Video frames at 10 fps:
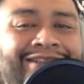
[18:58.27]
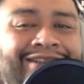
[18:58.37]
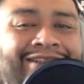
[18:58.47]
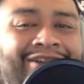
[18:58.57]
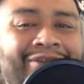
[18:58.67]

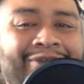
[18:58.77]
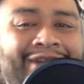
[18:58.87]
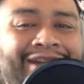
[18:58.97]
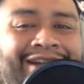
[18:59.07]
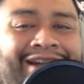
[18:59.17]
Oh my
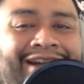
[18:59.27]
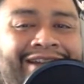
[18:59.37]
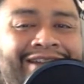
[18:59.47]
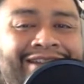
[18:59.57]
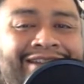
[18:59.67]
god.
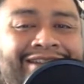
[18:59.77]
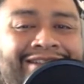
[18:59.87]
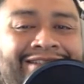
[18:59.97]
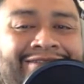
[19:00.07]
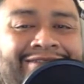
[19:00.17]

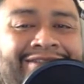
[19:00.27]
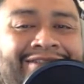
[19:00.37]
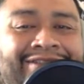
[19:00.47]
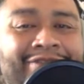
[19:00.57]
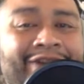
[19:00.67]

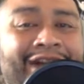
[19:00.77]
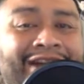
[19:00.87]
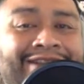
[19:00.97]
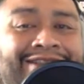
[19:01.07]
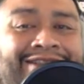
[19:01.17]
You
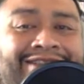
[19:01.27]
guys,